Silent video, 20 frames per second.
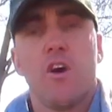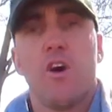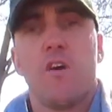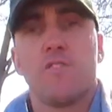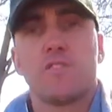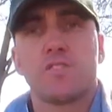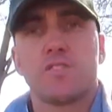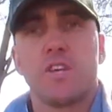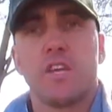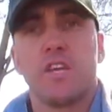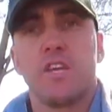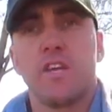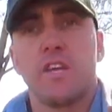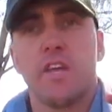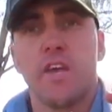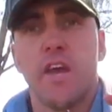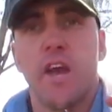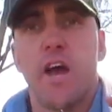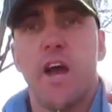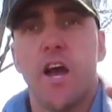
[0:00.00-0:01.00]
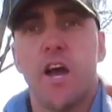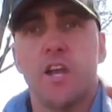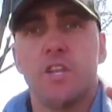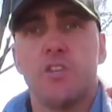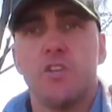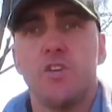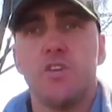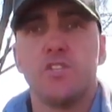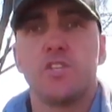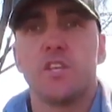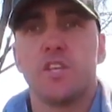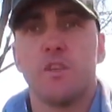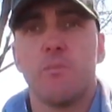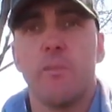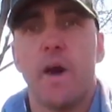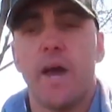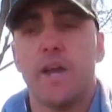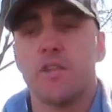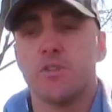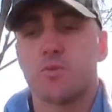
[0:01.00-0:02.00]
Obviously New
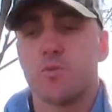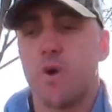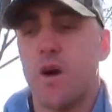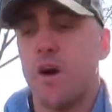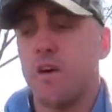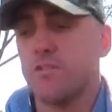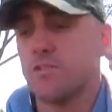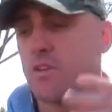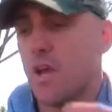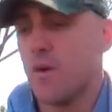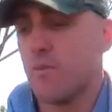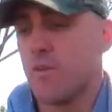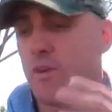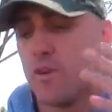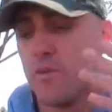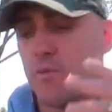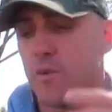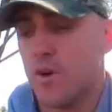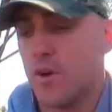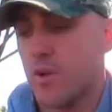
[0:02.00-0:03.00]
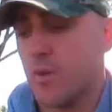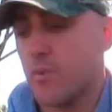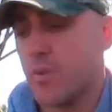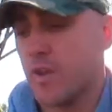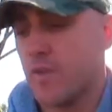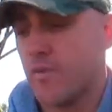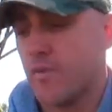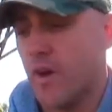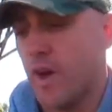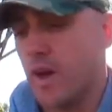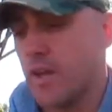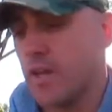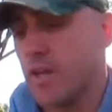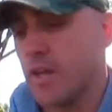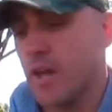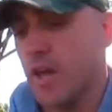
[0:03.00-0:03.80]
Zealand made as well, so we've got a bit of a